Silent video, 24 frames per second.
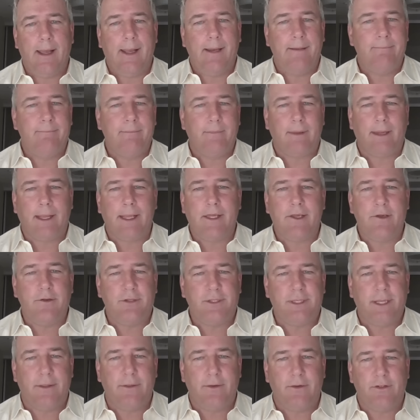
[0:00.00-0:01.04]
And like
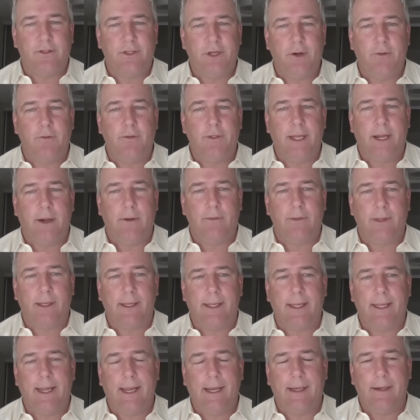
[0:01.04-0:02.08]
you said, there's no doubt
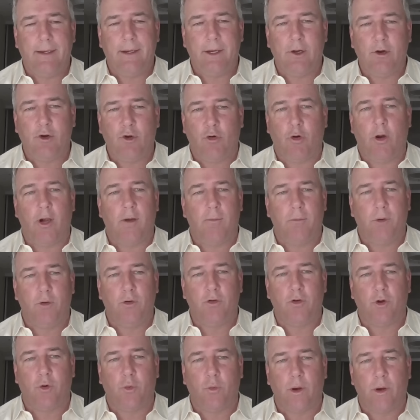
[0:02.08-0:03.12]
that he had an
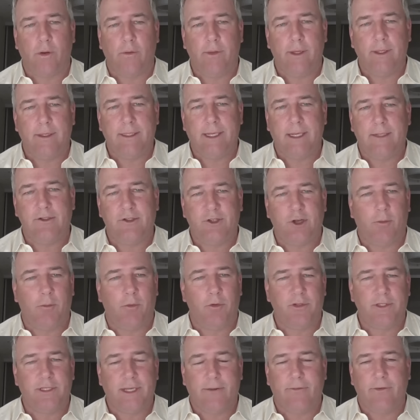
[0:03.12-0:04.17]
incredible career that touched
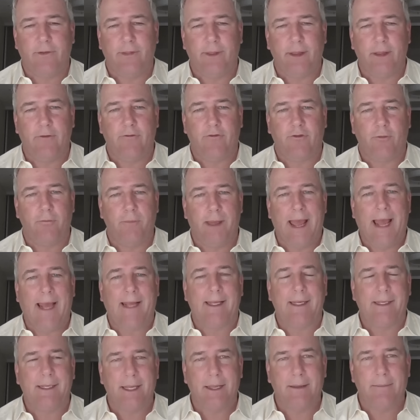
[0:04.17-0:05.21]
almost everything from
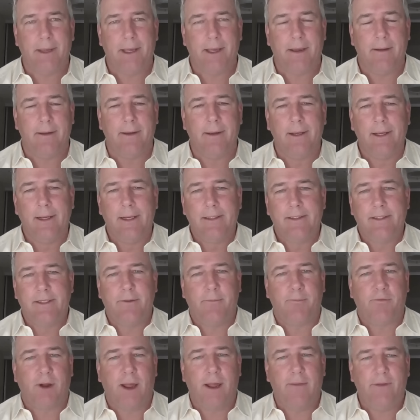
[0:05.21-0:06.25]
academia
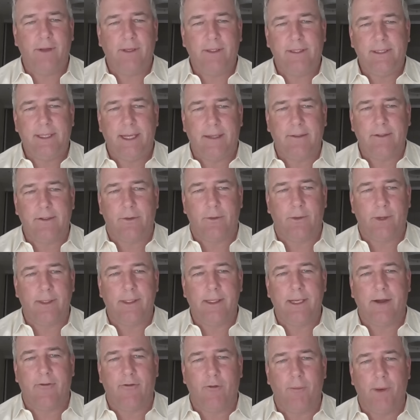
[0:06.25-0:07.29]
to the private sector
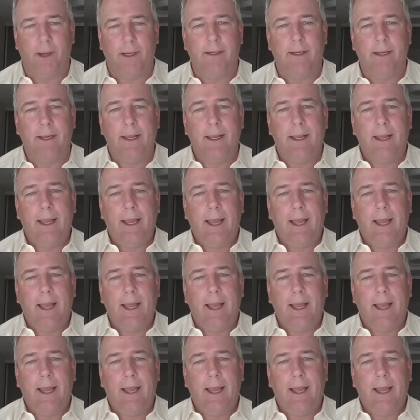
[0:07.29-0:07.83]
and government.